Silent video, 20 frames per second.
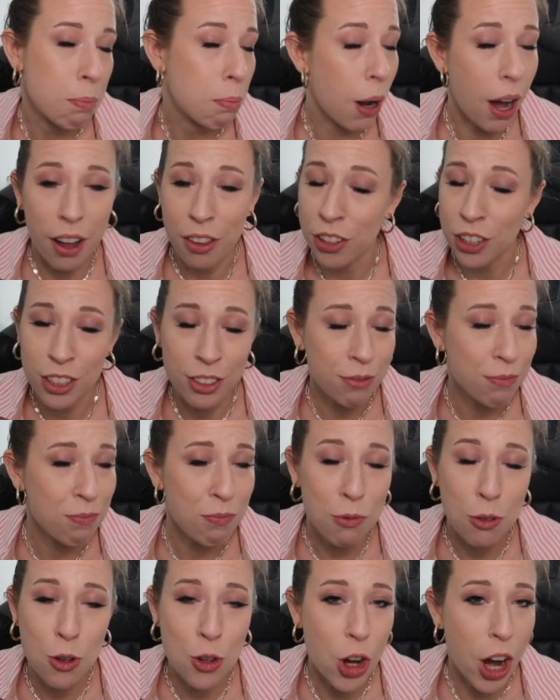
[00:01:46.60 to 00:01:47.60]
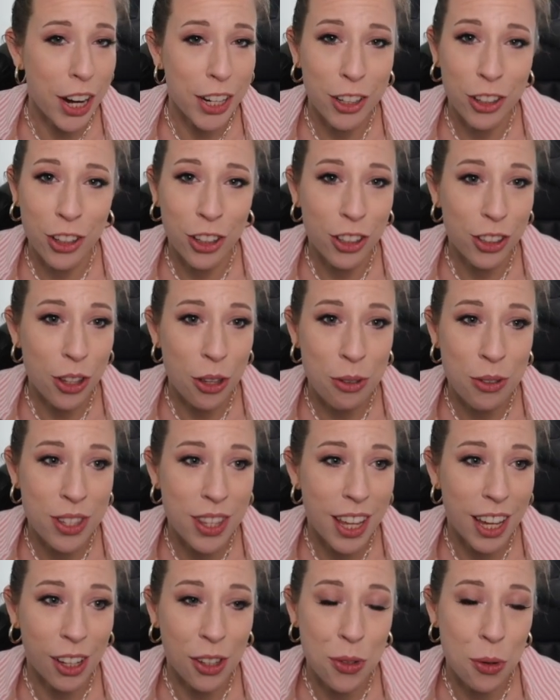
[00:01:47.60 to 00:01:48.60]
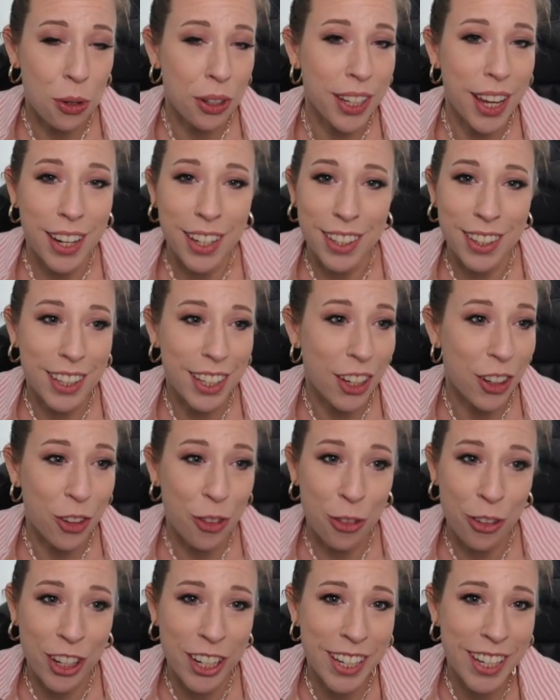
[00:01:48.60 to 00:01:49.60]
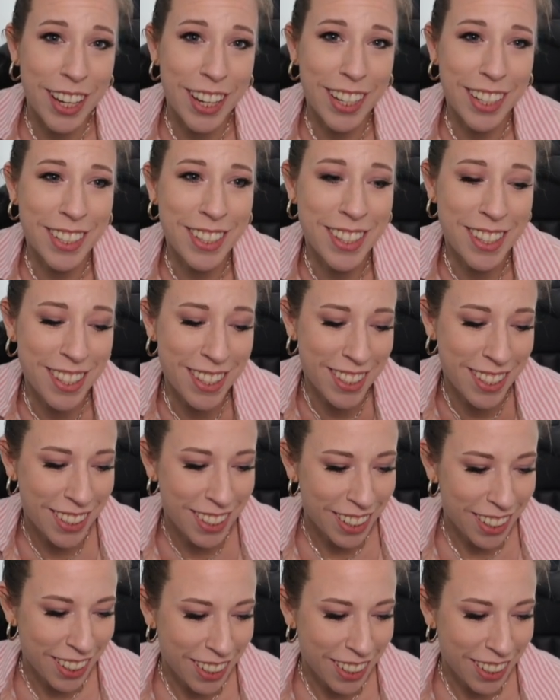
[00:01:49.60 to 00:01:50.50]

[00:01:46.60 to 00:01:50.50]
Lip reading: even bother trying to cook those things or getting the ingredients.